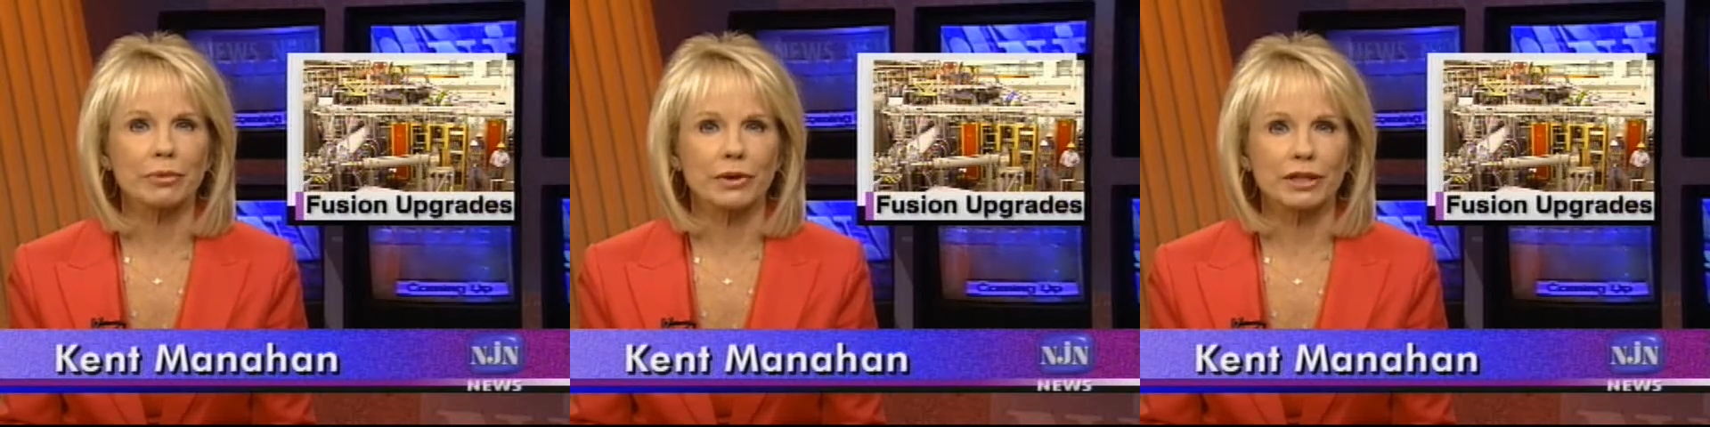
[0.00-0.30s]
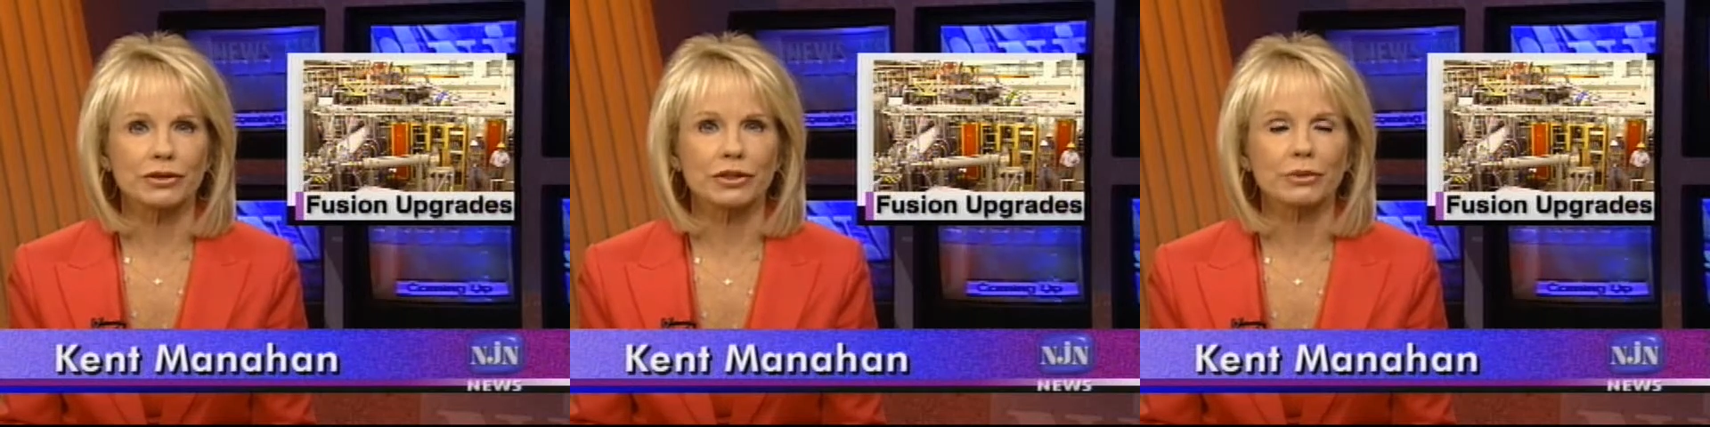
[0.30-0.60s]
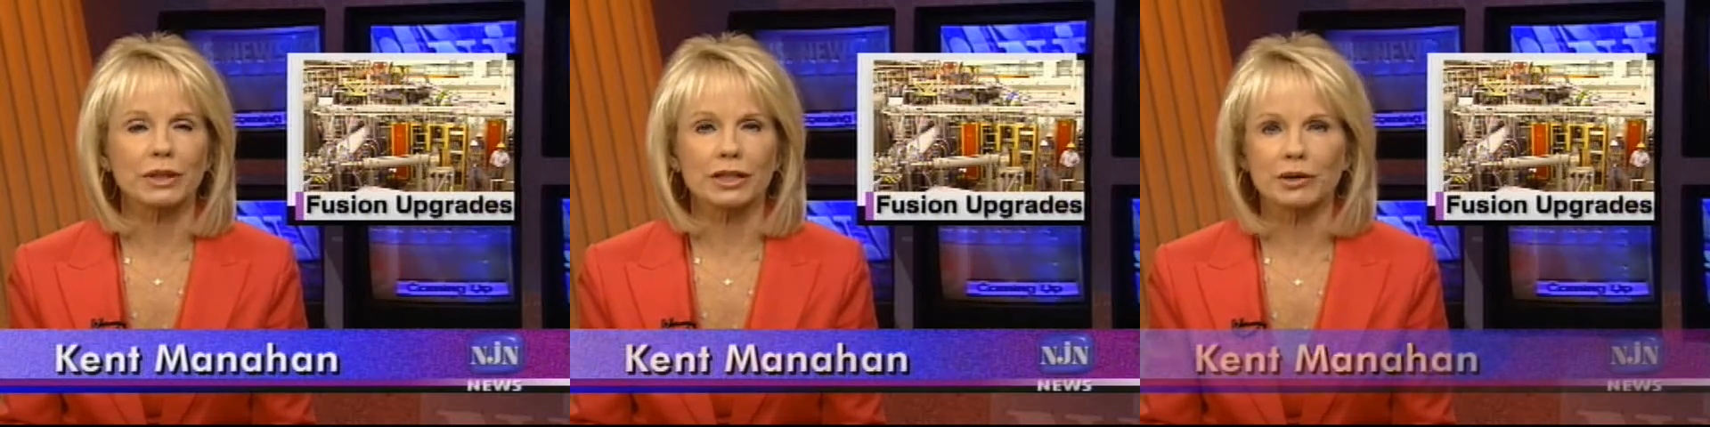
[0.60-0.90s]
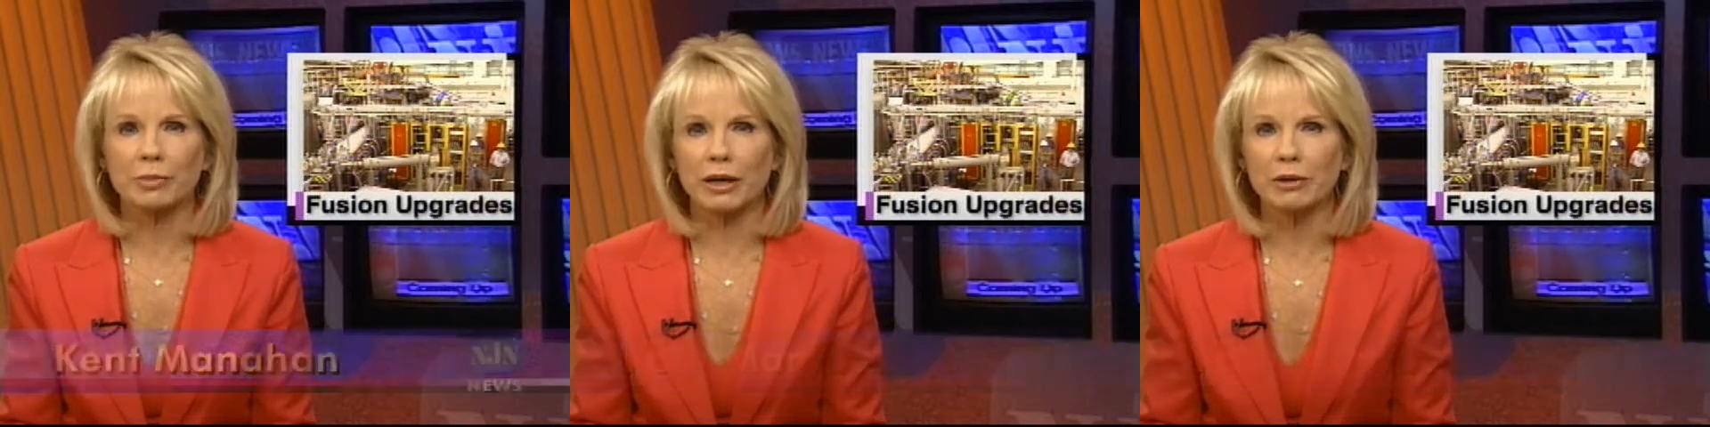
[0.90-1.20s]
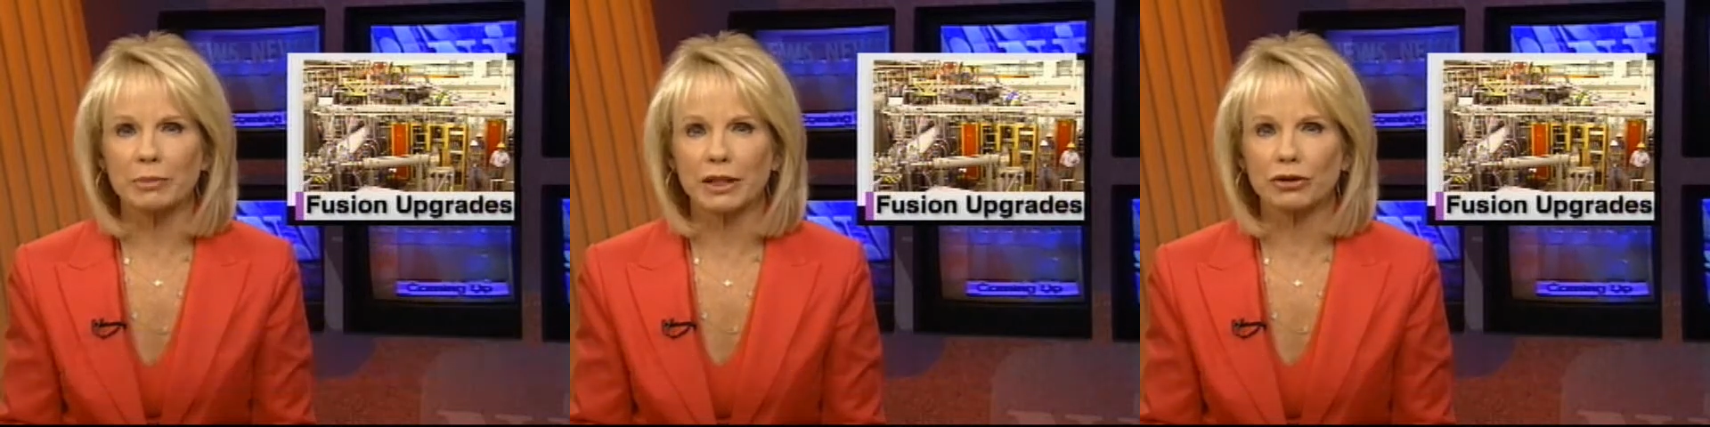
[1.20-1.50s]
upgrades to an
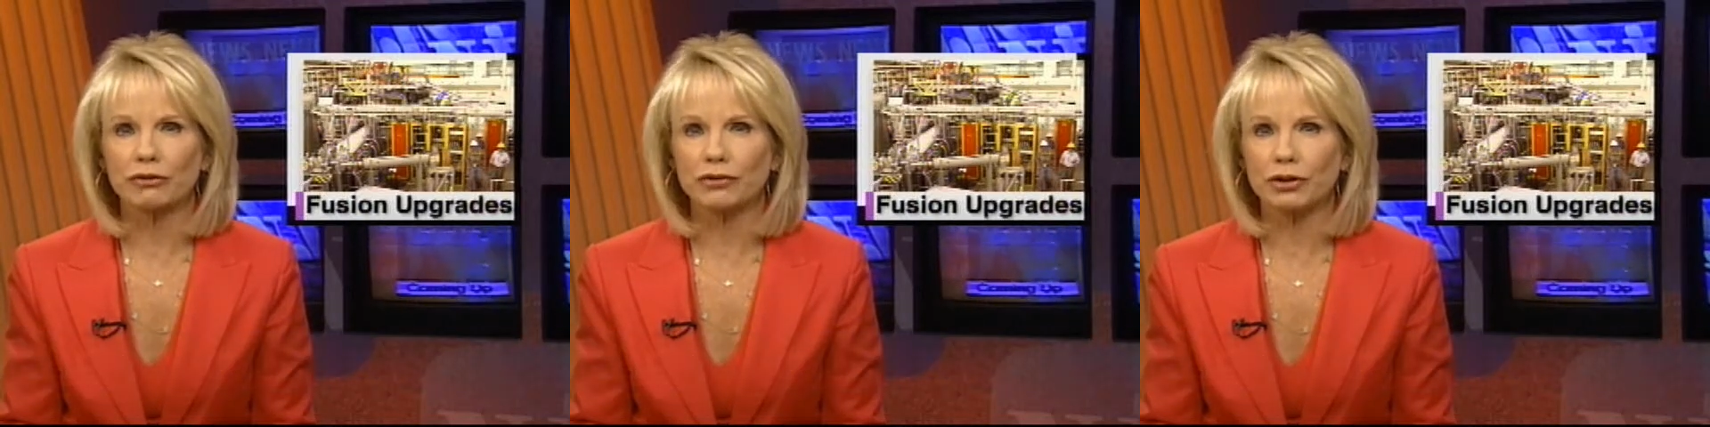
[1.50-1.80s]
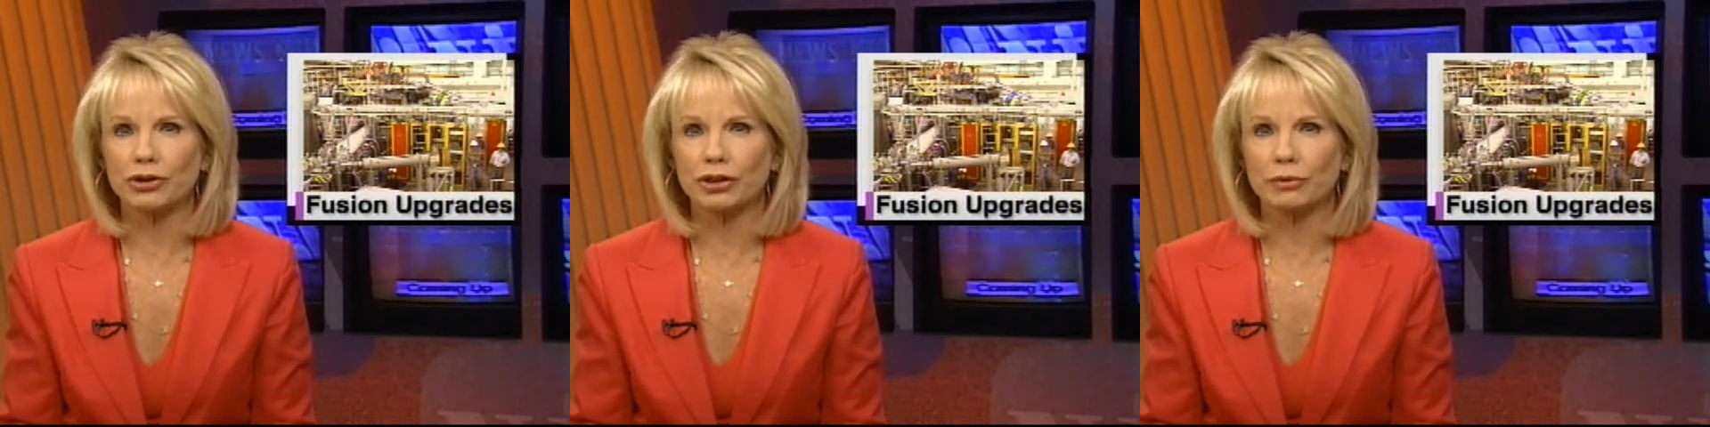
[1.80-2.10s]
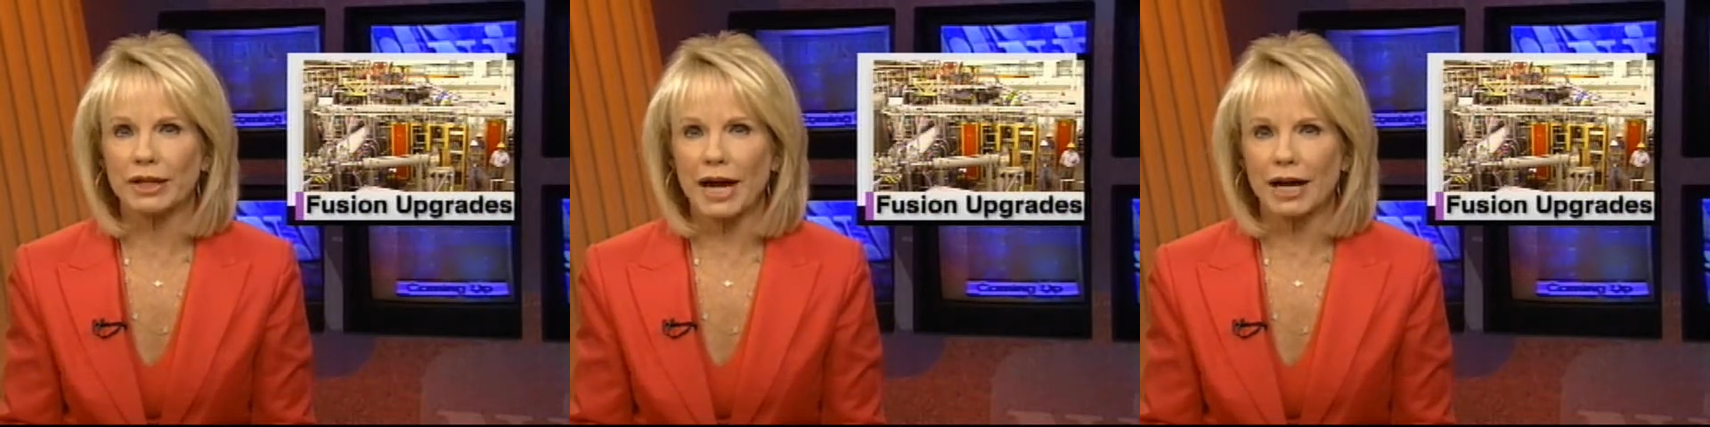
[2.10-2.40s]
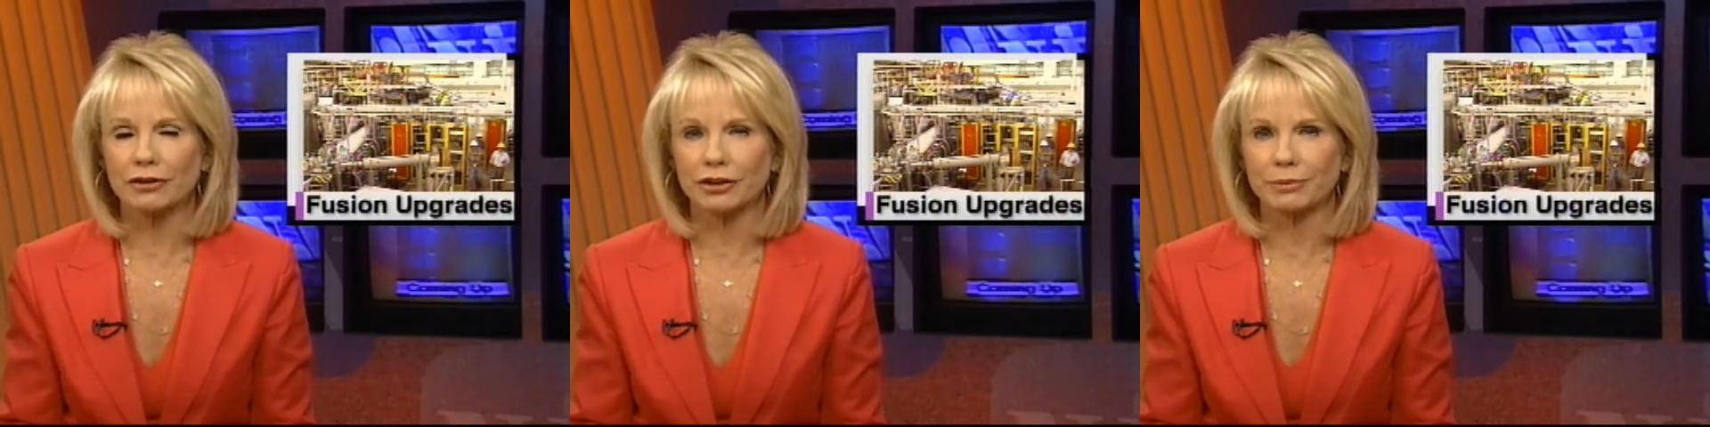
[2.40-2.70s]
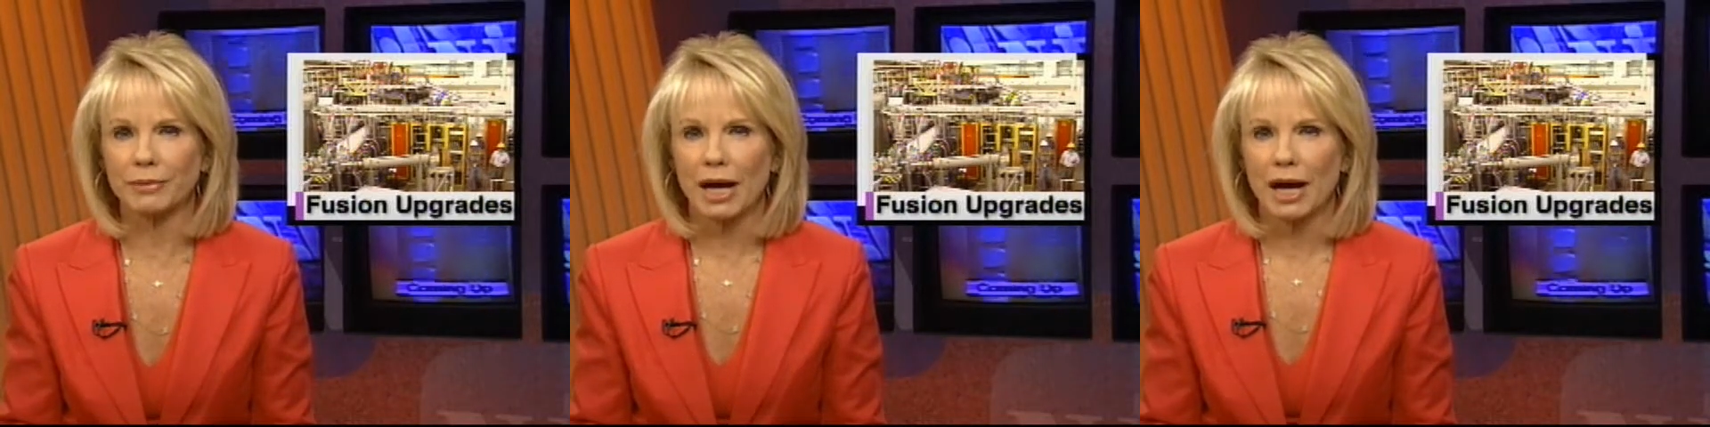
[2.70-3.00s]
experimental fusion
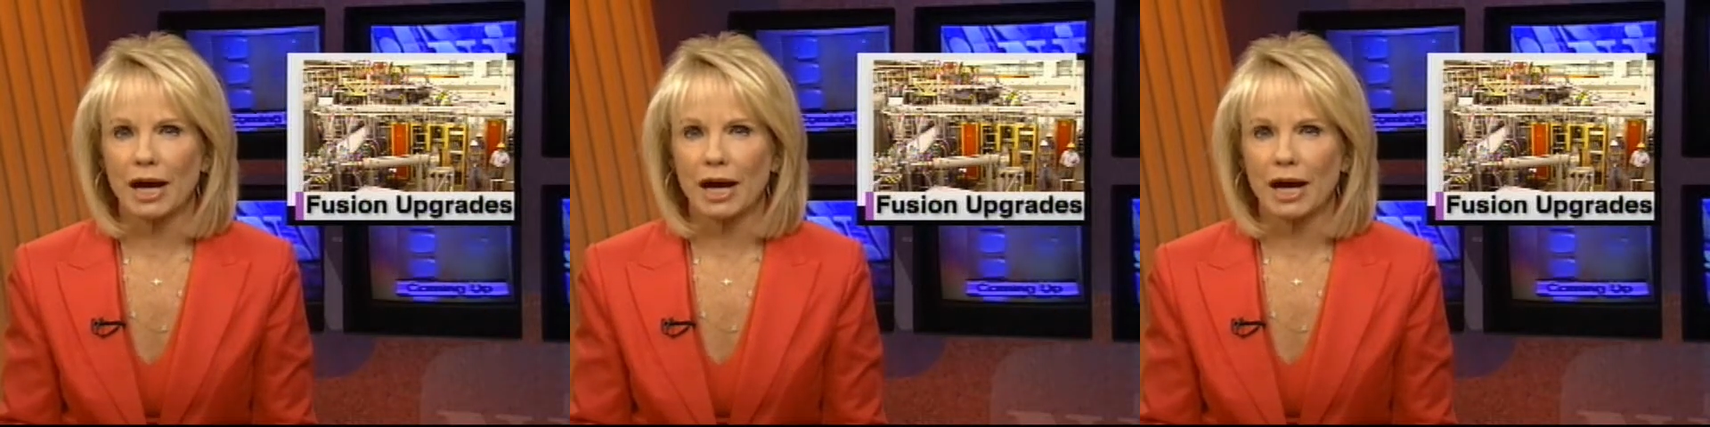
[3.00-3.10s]
reactor.